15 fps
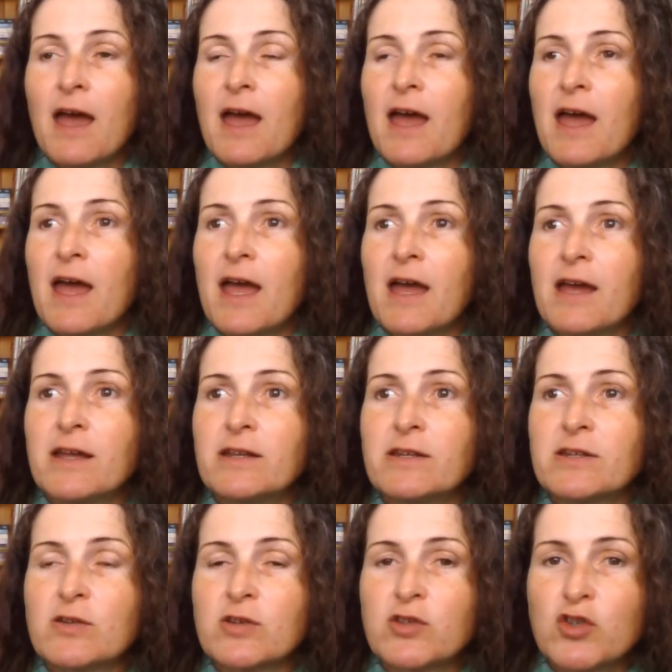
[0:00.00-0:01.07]

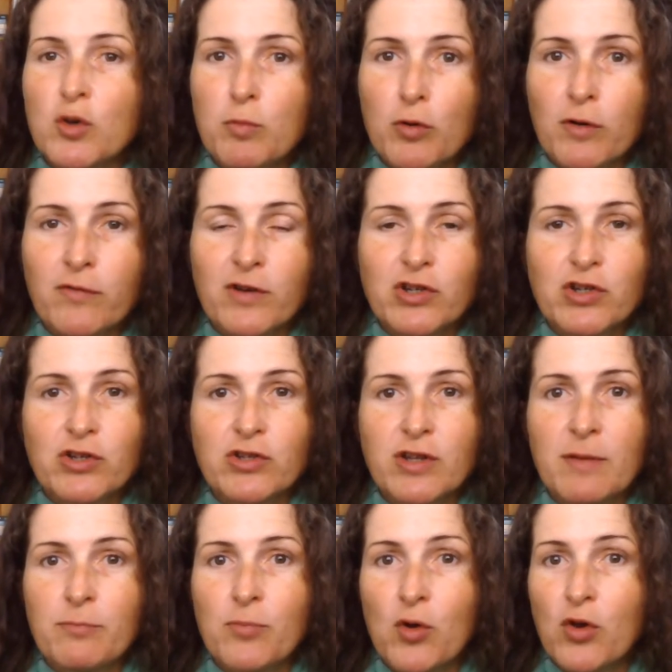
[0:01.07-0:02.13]
and super efficient
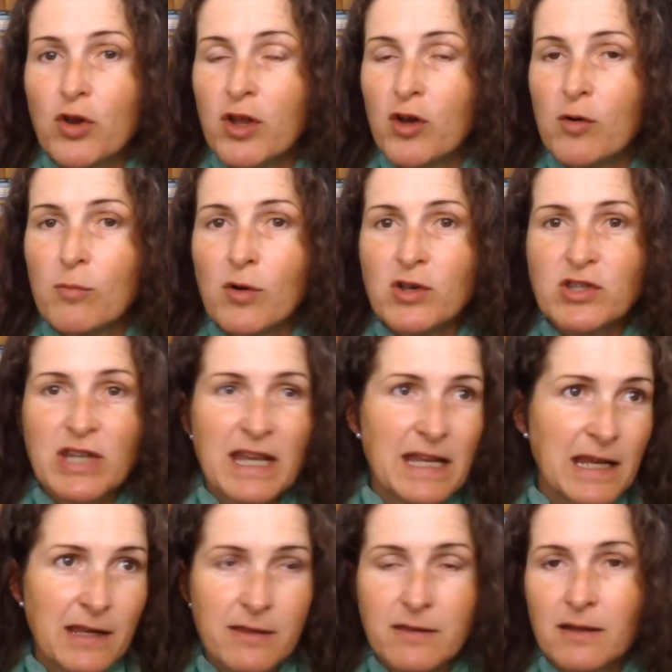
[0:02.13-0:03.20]
at burning almost
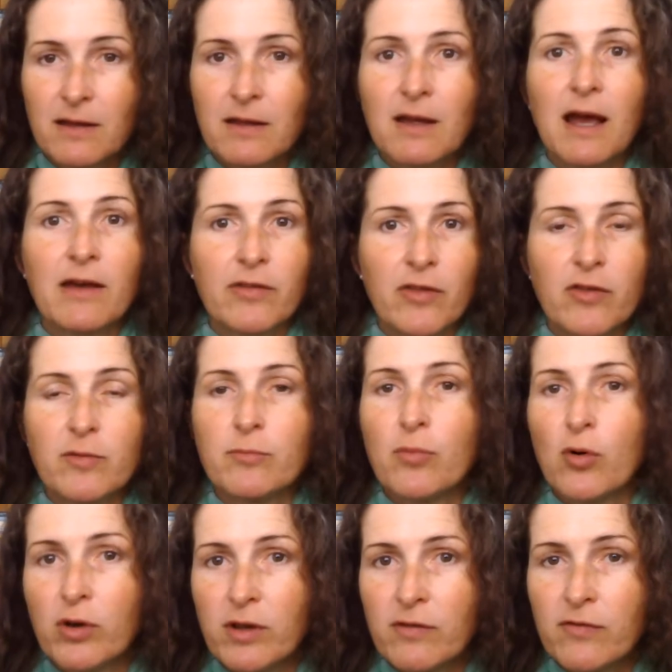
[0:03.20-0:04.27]
anything other than
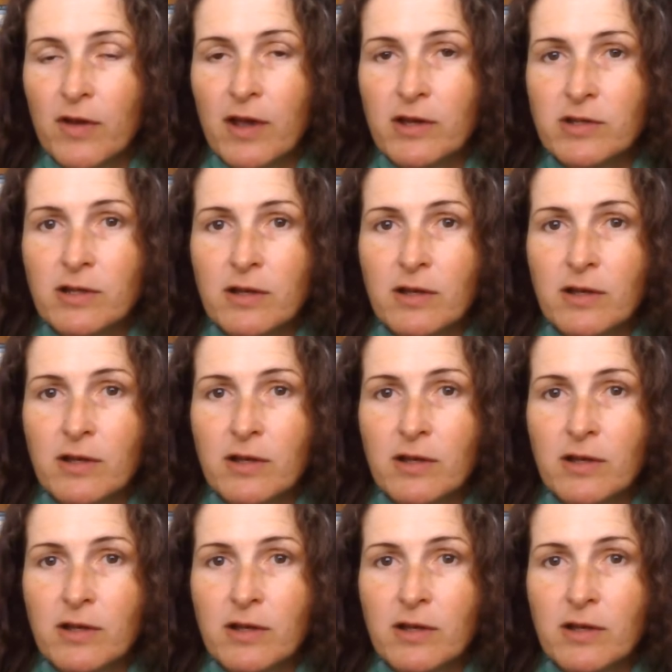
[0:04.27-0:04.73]
body fat